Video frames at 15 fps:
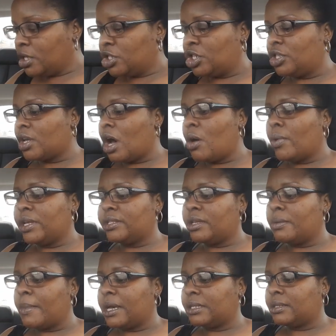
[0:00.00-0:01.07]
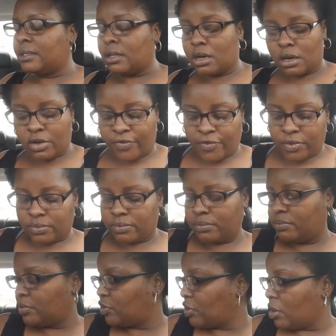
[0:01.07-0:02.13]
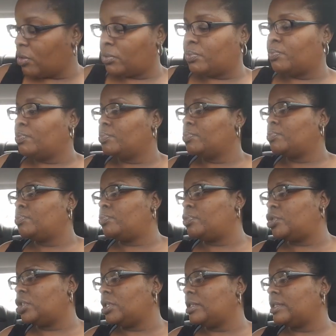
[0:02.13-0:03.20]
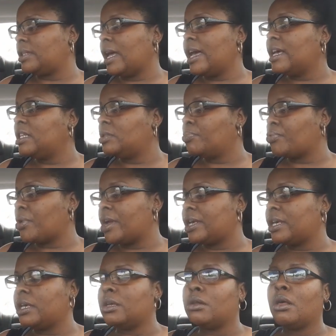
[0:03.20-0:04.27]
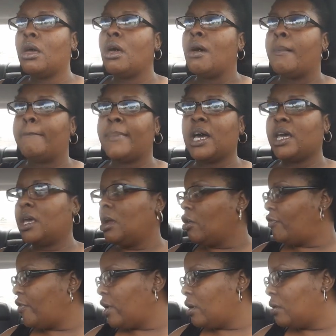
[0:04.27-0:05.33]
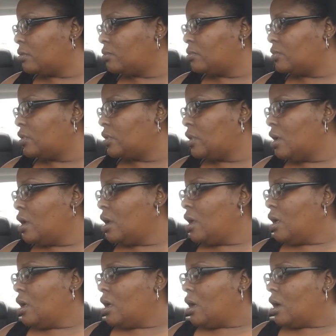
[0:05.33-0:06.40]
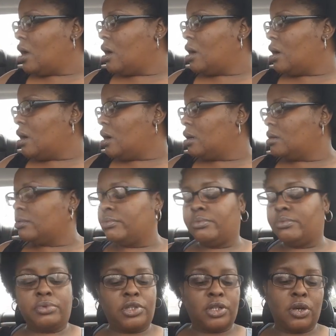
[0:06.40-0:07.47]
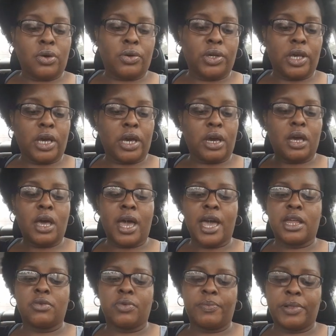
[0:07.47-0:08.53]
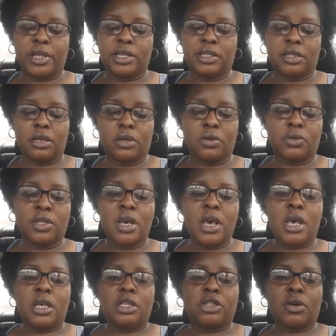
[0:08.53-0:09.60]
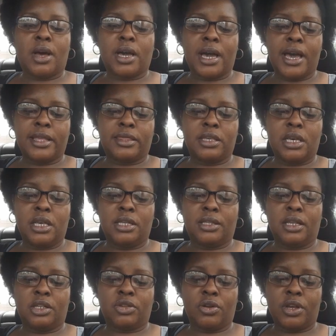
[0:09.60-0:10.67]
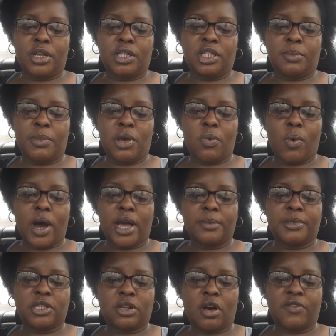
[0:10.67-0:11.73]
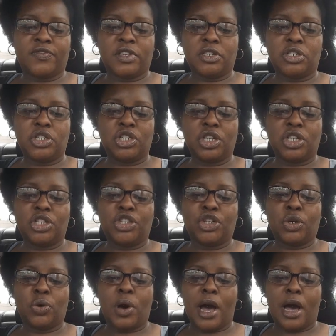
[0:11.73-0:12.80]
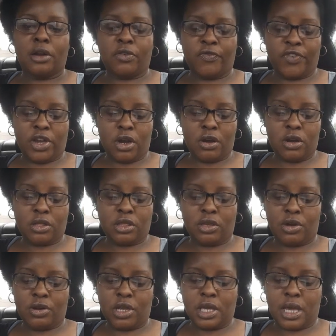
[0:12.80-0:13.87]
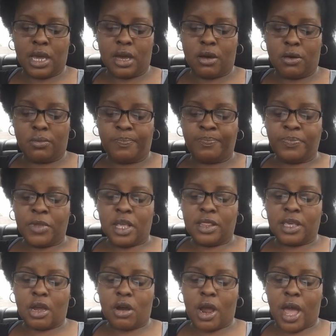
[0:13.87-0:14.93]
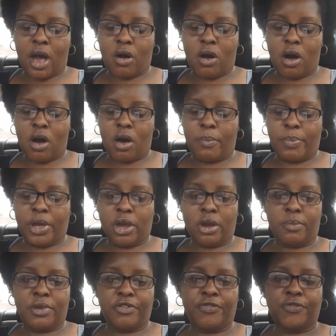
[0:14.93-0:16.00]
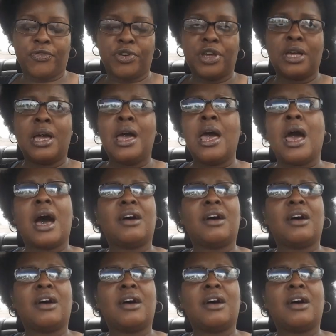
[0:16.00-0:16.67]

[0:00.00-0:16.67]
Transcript: She's always in my stuff. So she stays breaking my earphones. Uh, so yeah, I had to replace those. So I got these. These are intimate wipes, soft and gentle, aloe vera, thirty count. They're alcohol and paraben free.